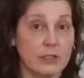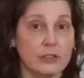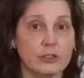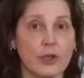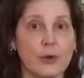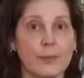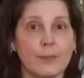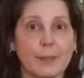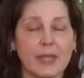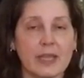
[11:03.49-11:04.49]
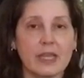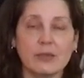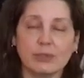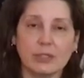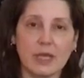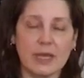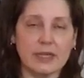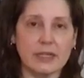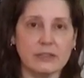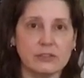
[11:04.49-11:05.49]
So in
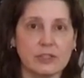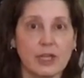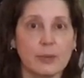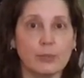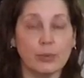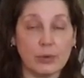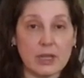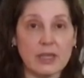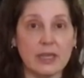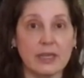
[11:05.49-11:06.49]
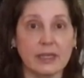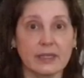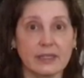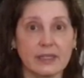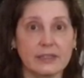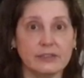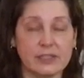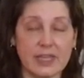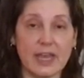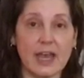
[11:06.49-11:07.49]
Pilates, breathing is
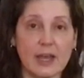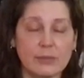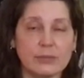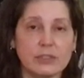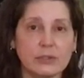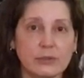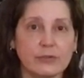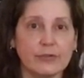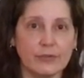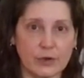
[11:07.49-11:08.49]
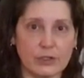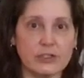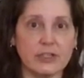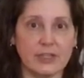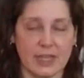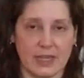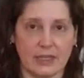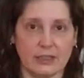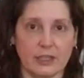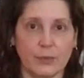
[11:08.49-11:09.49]
the absolute first
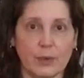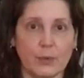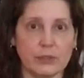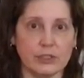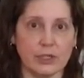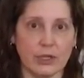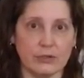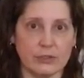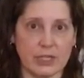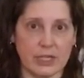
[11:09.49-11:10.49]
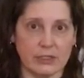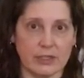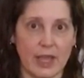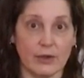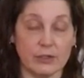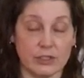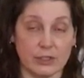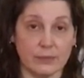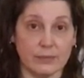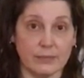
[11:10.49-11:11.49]
thing that we want you to understand how to do.